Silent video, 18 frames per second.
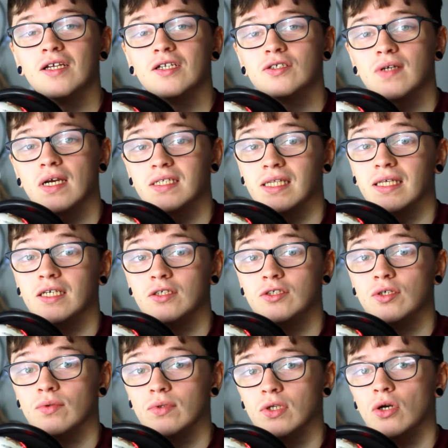
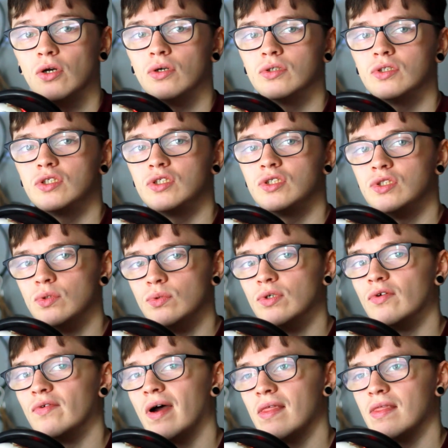tutor know
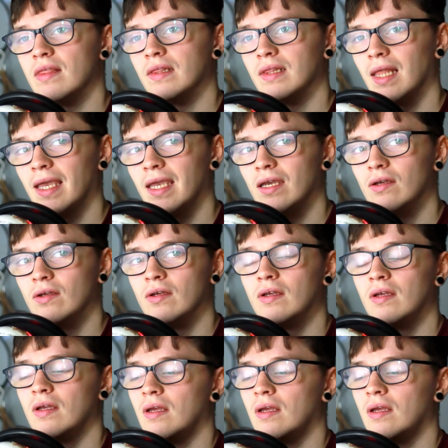sooner rather than later